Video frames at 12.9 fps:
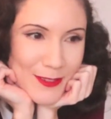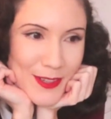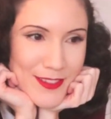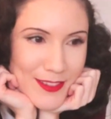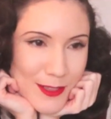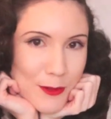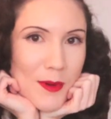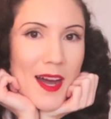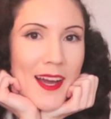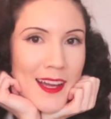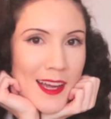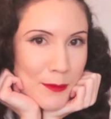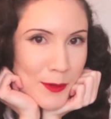reason
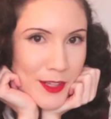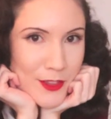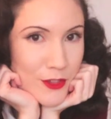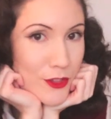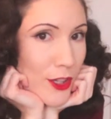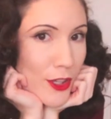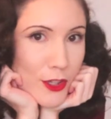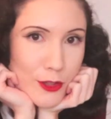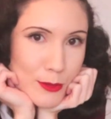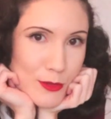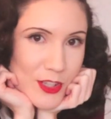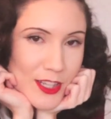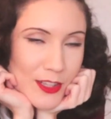why I wanted to start a
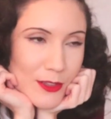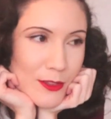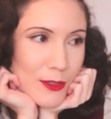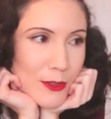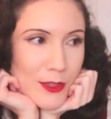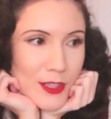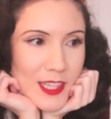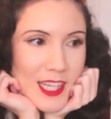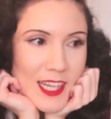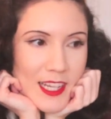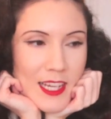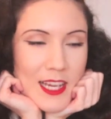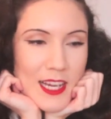YouTube channel or
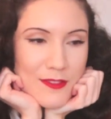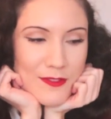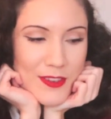like a